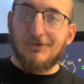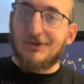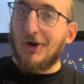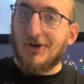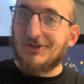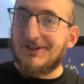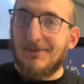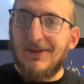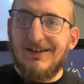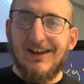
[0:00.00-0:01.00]
taught you
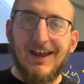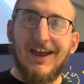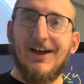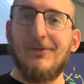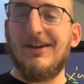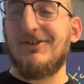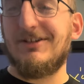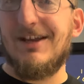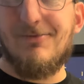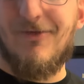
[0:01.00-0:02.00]
something, and we can just
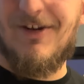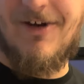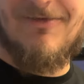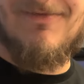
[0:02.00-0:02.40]
keep moving on.